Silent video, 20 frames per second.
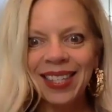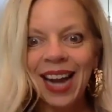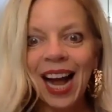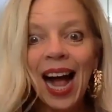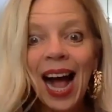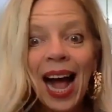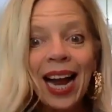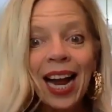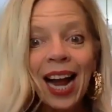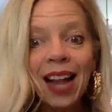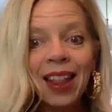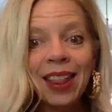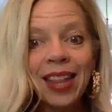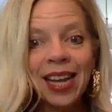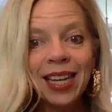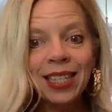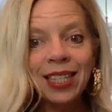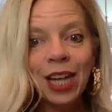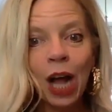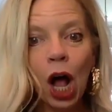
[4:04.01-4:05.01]
Now, I got
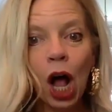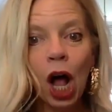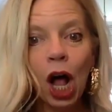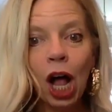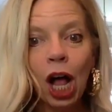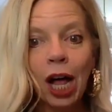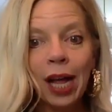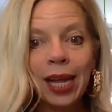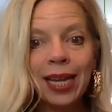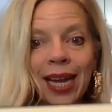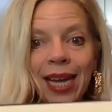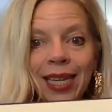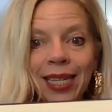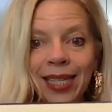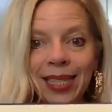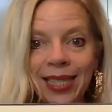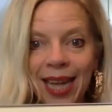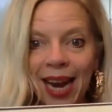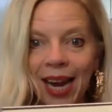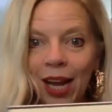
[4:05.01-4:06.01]
this on
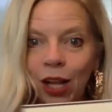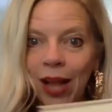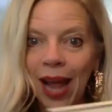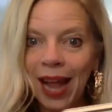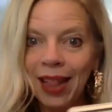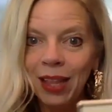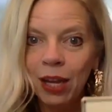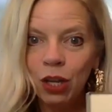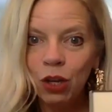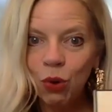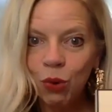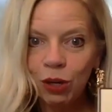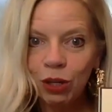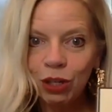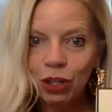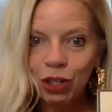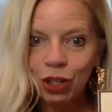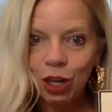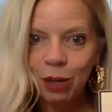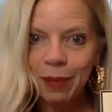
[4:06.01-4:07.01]
sale at the
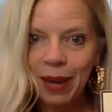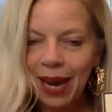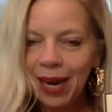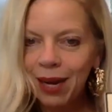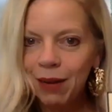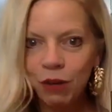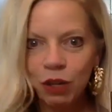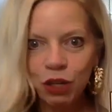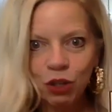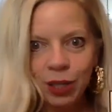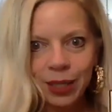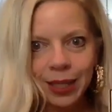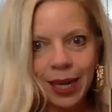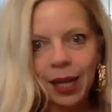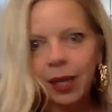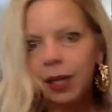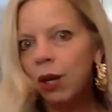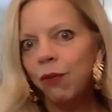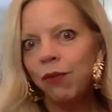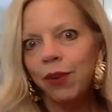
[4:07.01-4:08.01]
Nordstrom anniversary sale. I
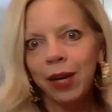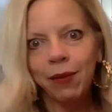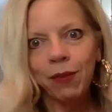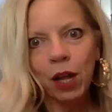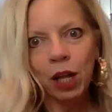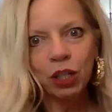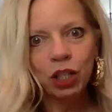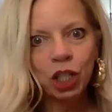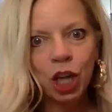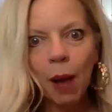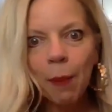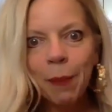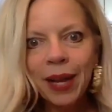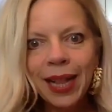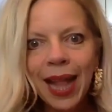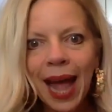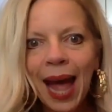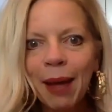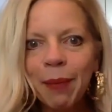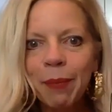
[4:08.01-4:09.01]
don't know if any of y'all are shopping
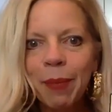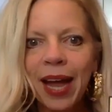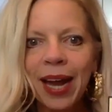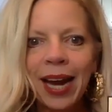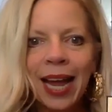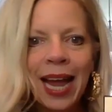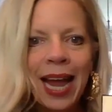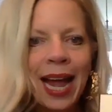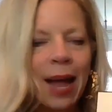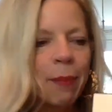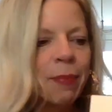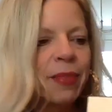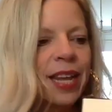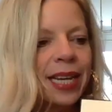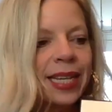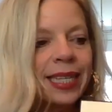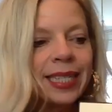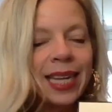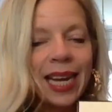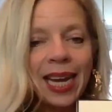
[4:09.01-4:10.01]
that, but
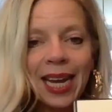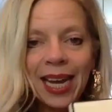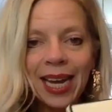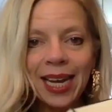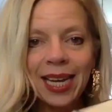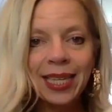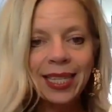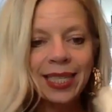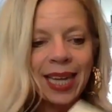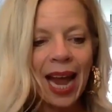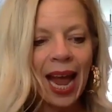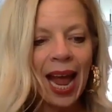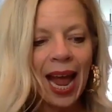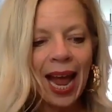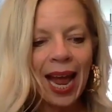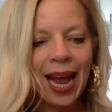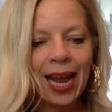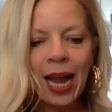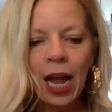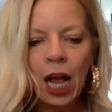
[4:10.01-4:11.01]
this is
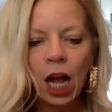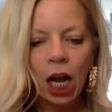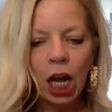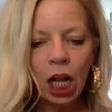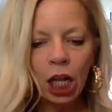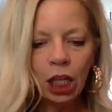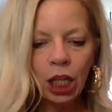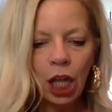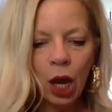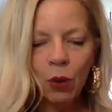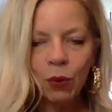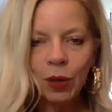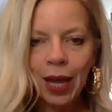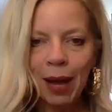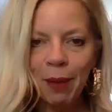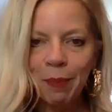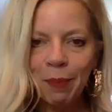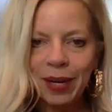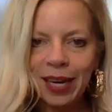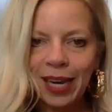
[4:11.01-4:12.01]
a cologne
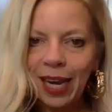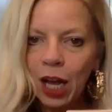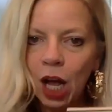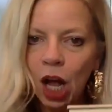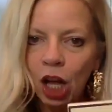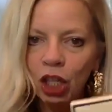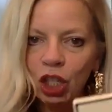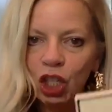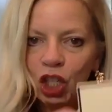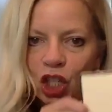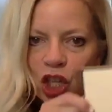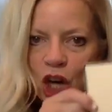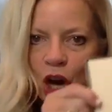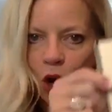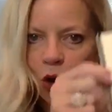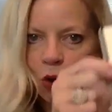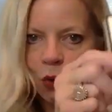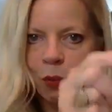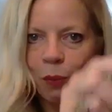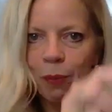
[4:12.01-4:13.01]
company called
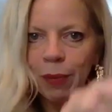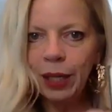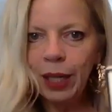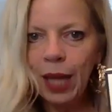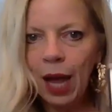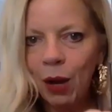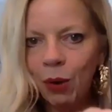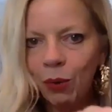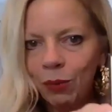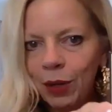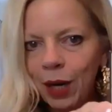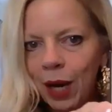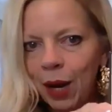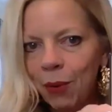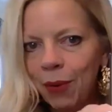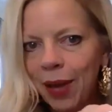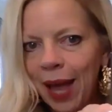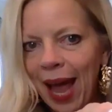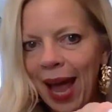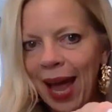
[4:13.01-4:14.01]
Jo Malone,
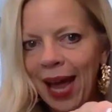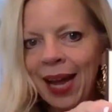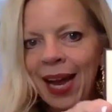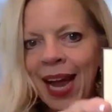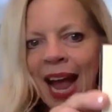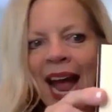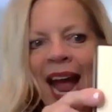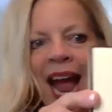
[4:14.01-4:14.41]
okay?